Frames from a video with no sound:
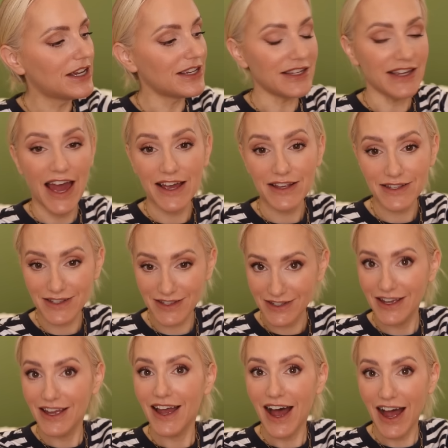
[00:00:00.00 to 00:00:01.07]
Yes,
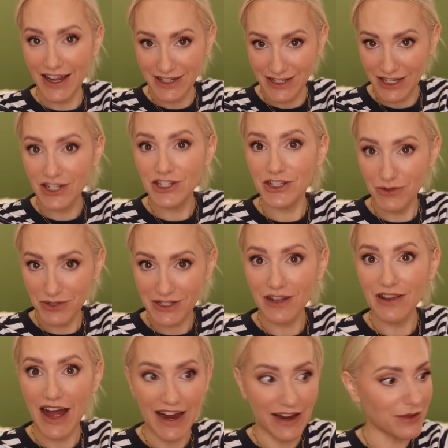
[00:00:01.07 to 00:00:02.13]
I did used to
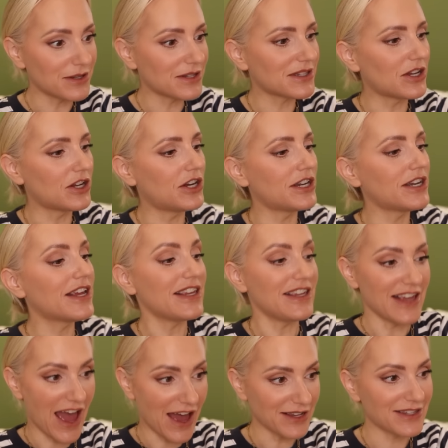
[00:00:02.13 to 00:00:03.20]
like the sun.
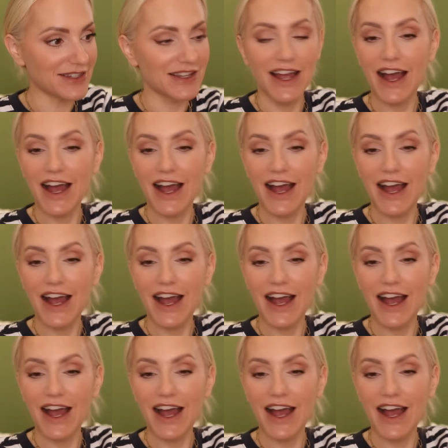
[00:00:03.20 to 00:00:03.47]
Yes,